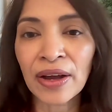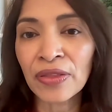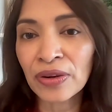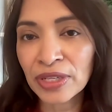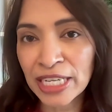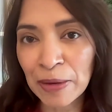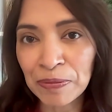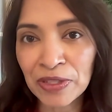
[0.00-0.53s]
other
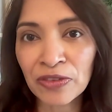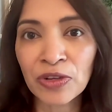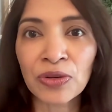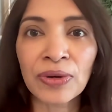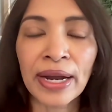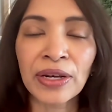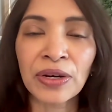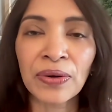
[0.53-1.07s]
types of
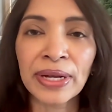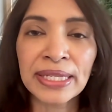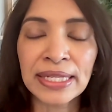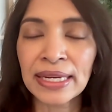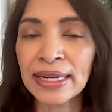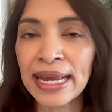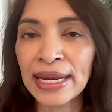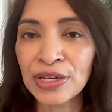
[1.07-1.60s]
carotenoids
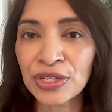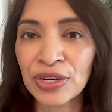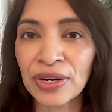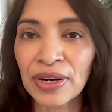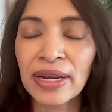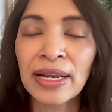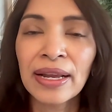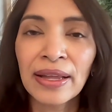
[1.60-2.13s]
in
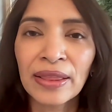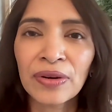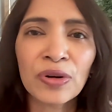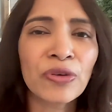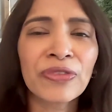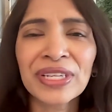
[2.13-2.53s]
nature. They're over.